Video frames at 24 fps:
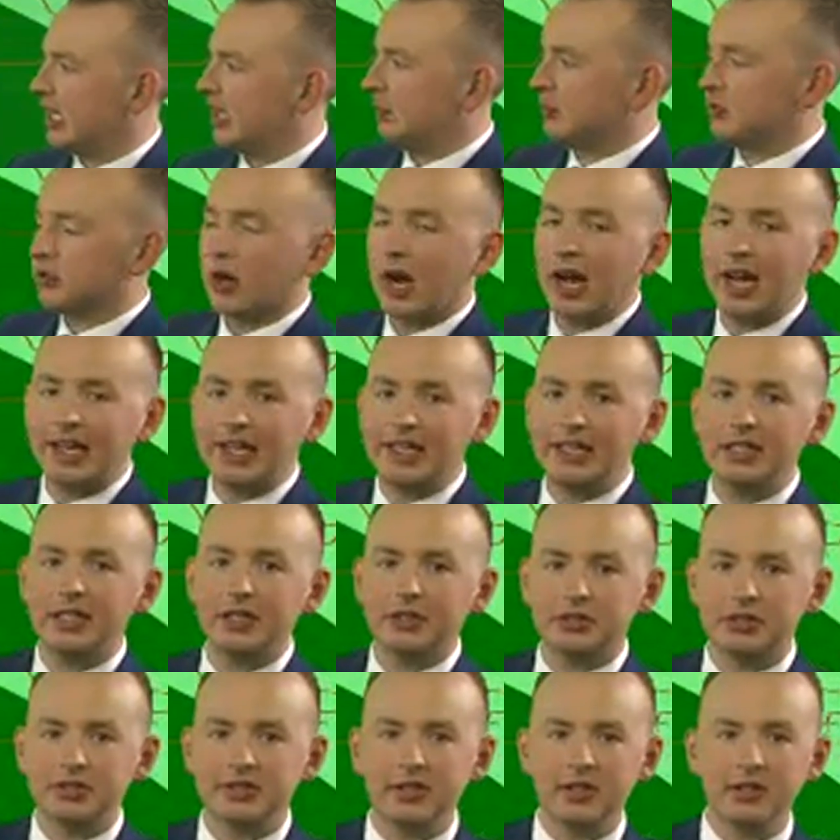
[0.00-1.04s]
keep dry
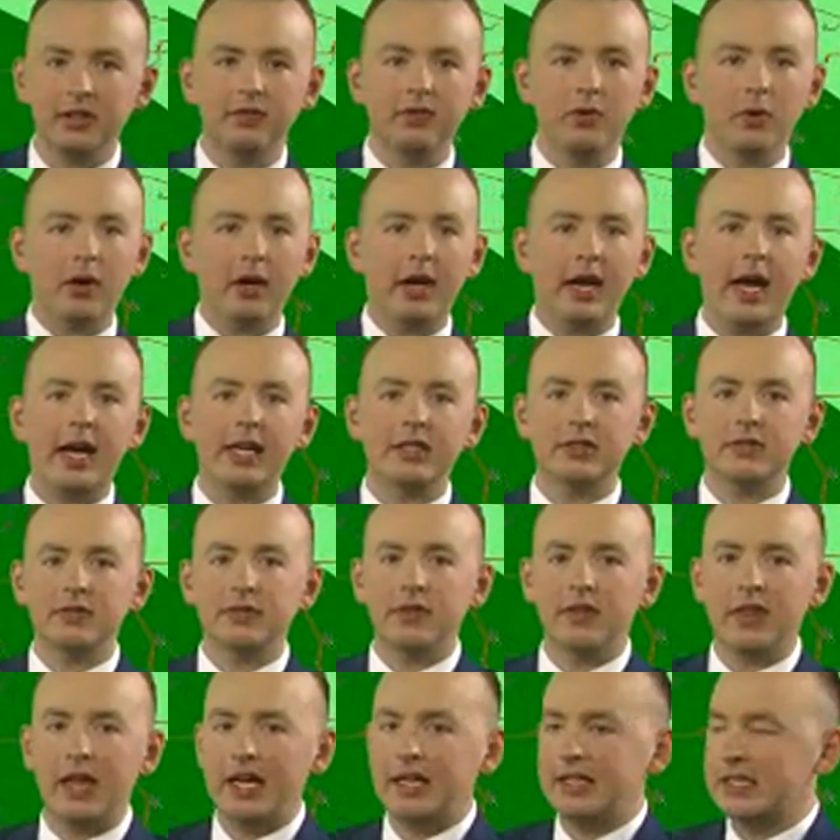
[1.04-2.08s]
conditions in the forecast
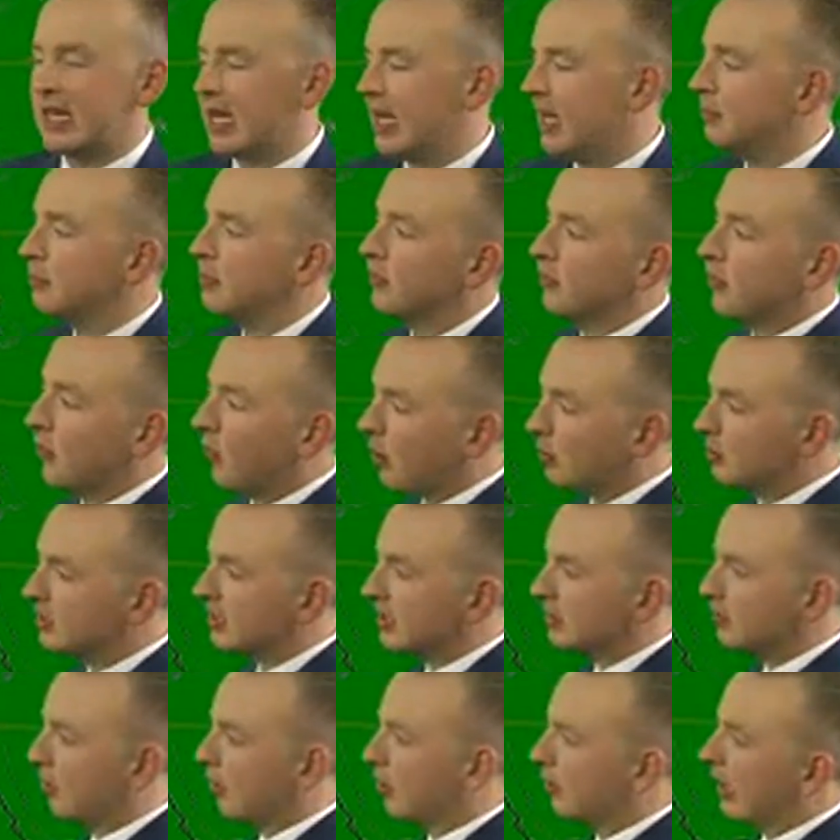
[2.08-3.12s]
for that day before we
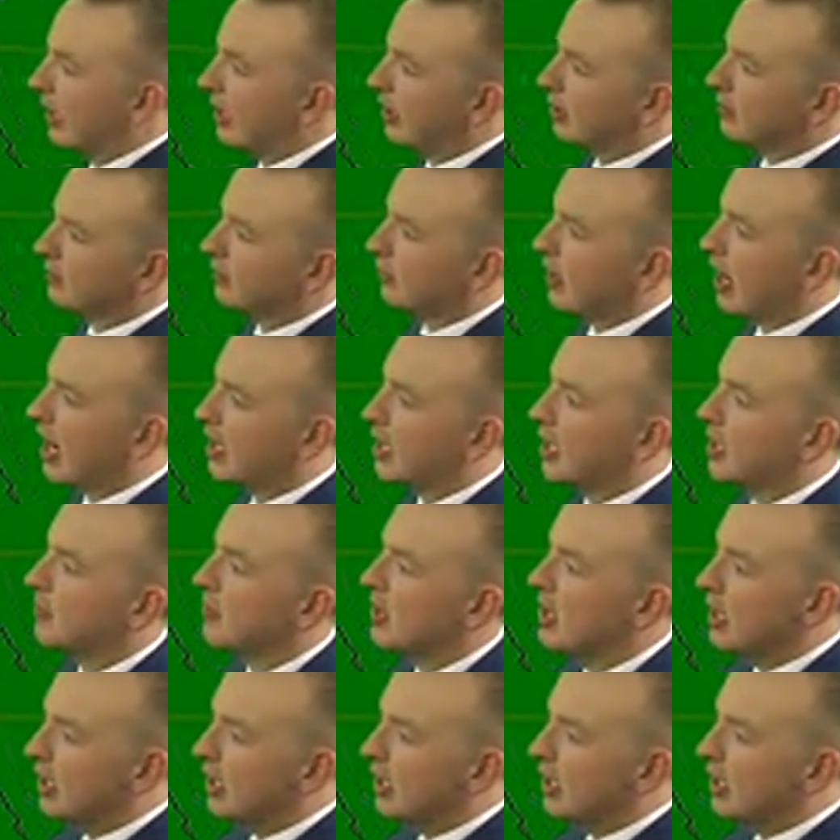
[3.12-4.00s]
see more rain on Friday.